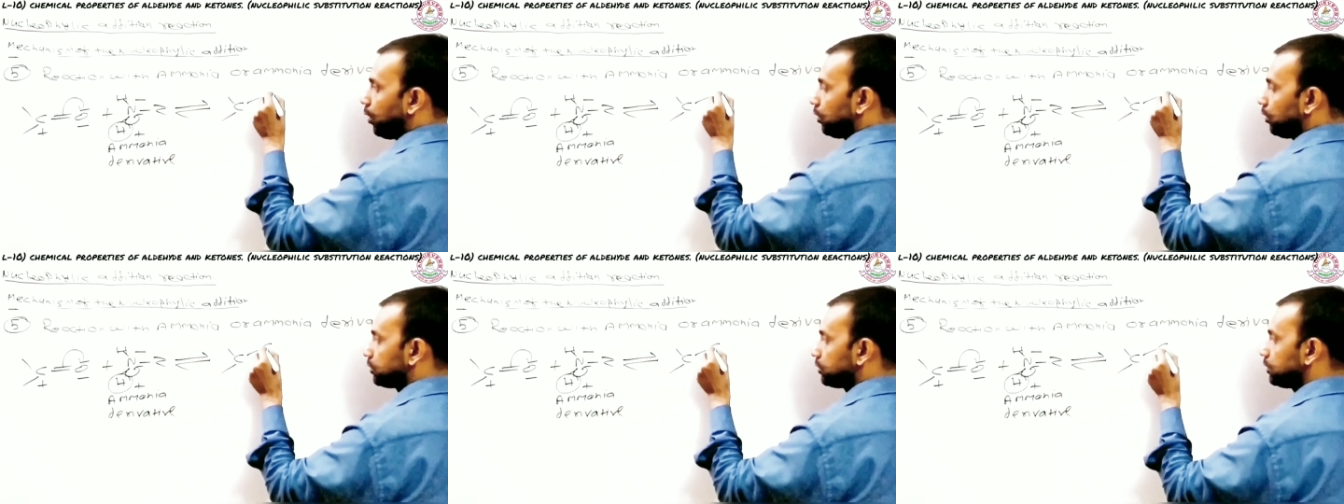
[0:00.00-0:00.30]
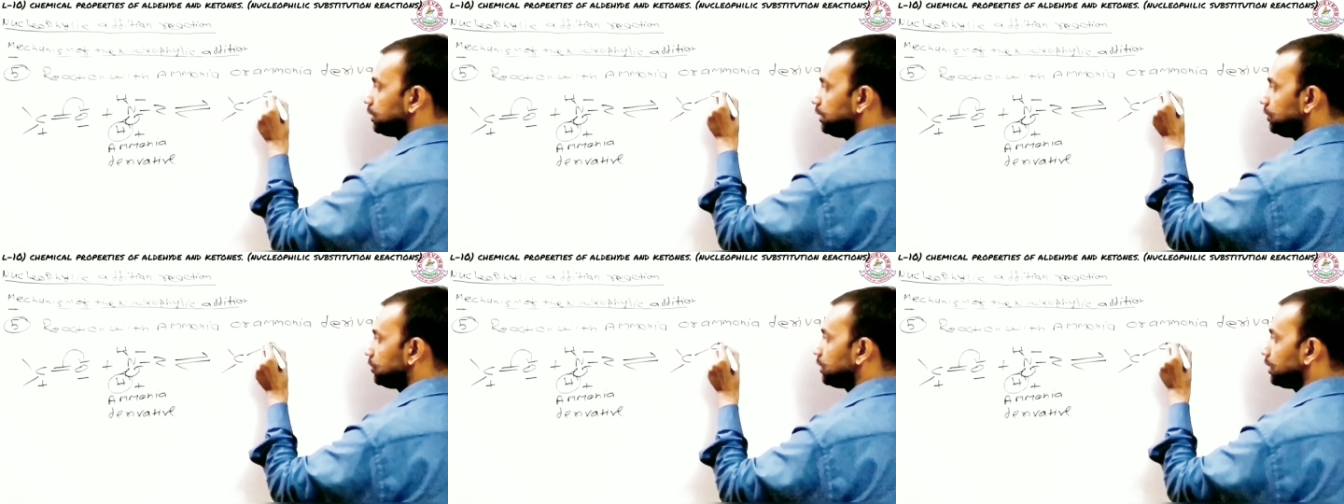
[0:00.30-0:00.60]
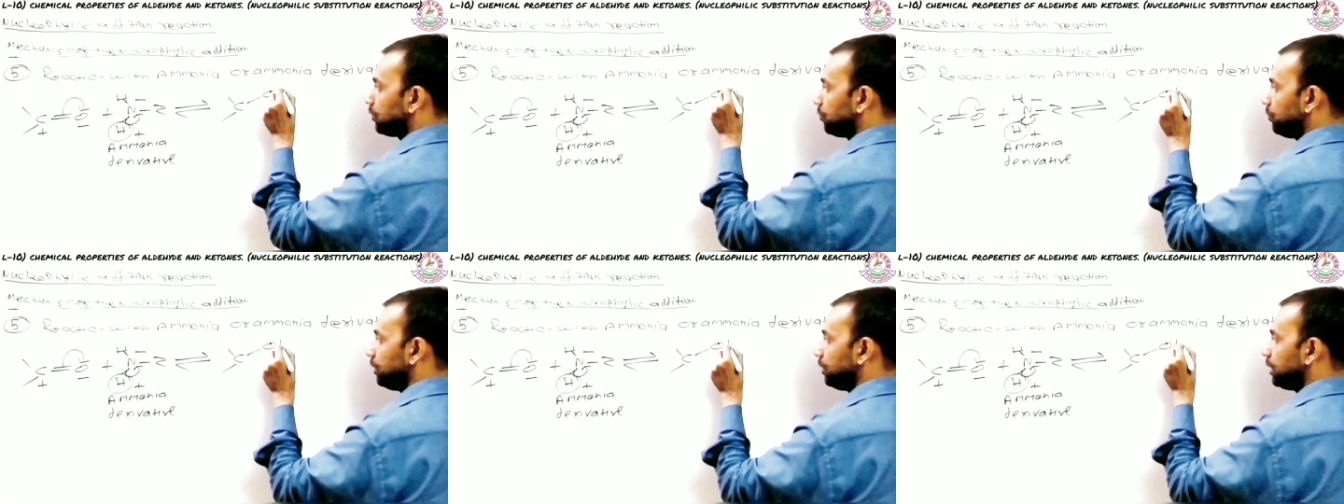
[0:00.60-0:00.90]

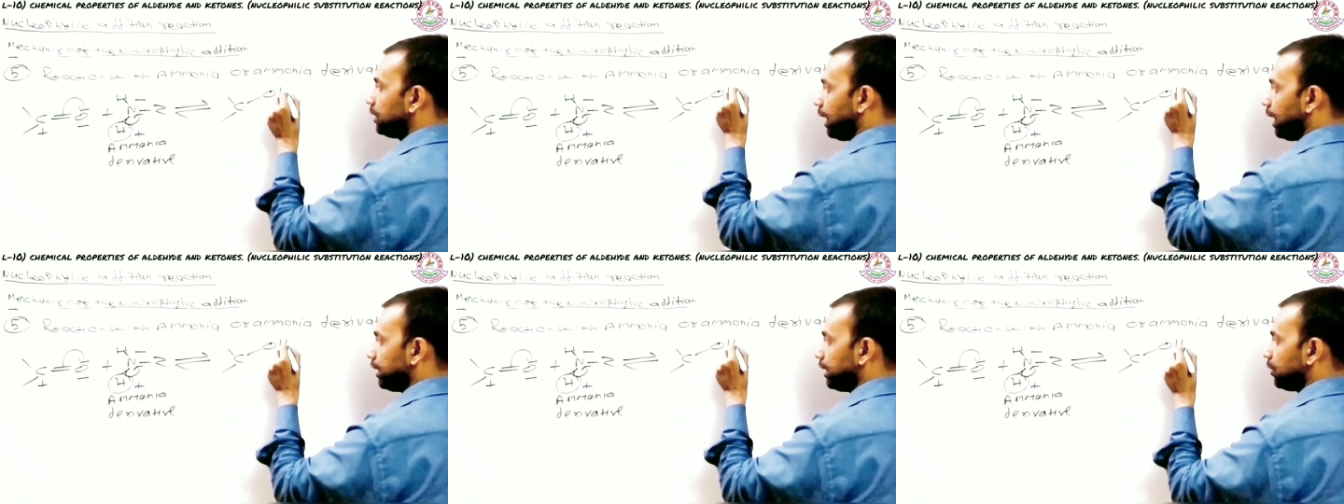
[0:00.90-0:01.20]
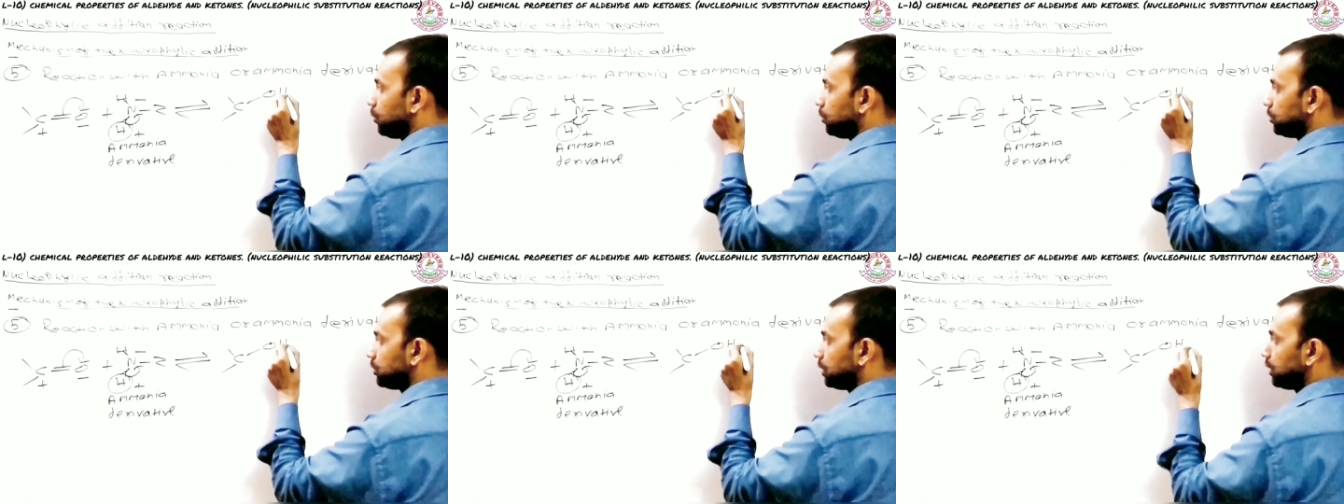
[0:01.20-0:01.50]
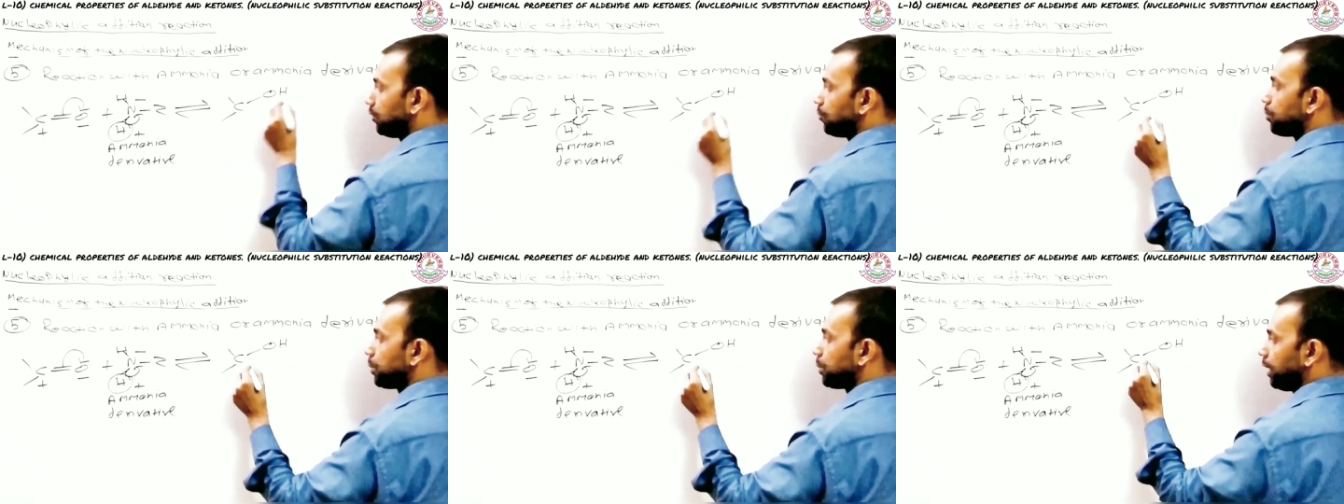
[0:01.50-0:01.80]
oxygen with
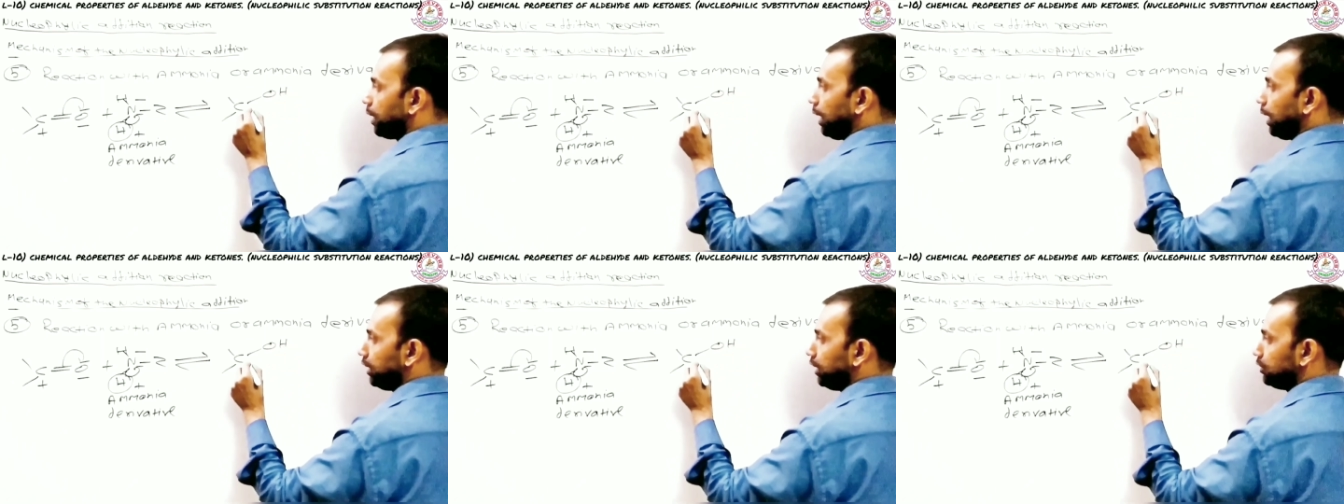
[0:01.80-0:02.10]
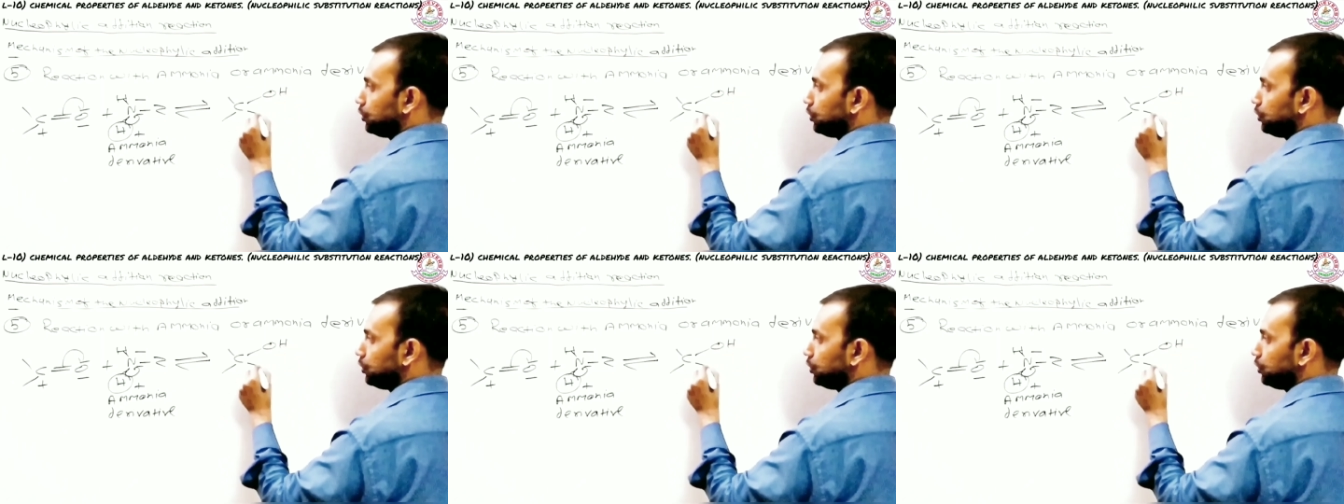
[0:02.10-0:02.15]
hydrogen